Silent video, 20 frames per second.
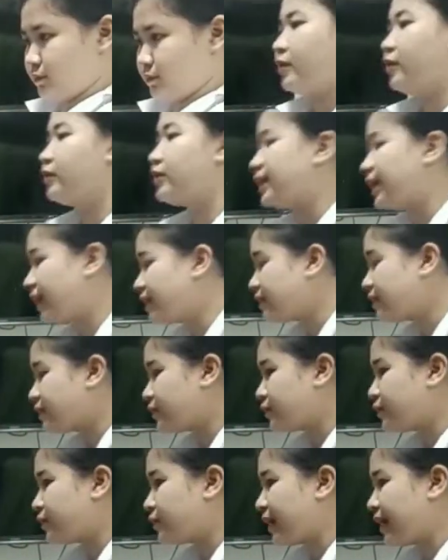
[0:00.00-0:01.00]
Okay,
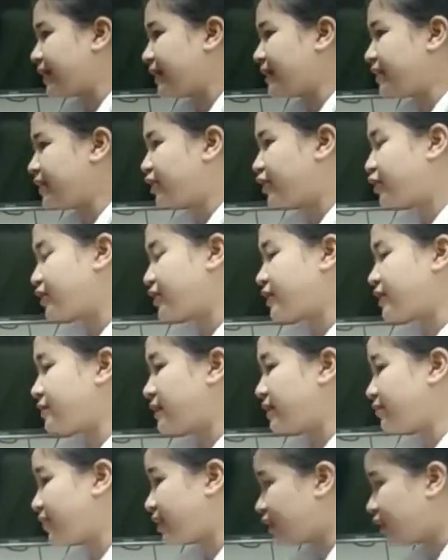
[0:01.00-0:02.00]
so I can hear some
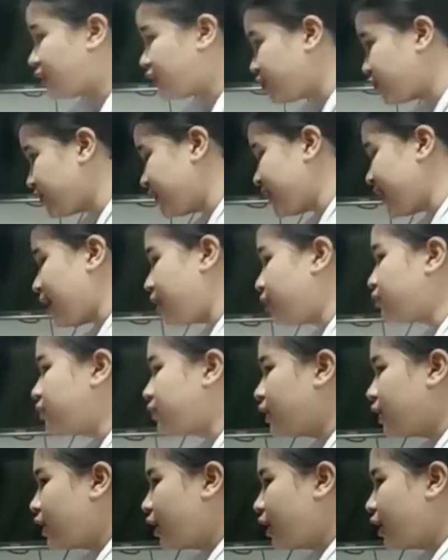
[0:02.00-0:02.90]
adventitious sound